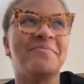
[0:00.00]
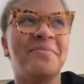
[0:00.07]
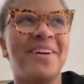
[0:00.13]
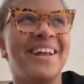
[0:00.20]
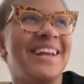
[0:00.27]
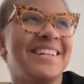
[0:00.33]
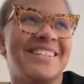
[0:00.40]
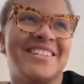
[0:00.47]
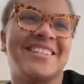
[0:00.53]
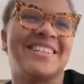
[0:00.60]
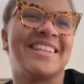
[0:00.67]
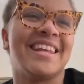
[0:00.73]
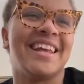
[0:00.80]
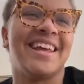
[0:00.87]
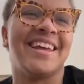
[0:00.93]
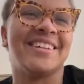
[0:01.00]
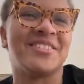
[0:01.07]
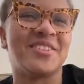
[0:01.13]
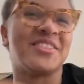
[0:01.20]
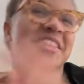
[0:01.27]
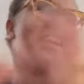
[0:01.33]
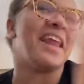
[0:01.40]
But it's
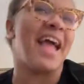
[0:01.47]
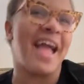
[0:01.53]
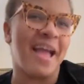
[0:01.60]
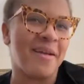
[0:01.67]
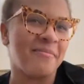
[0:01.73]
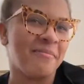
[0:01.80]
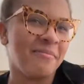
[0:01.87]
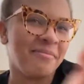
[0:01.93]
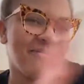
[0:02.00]
just the name.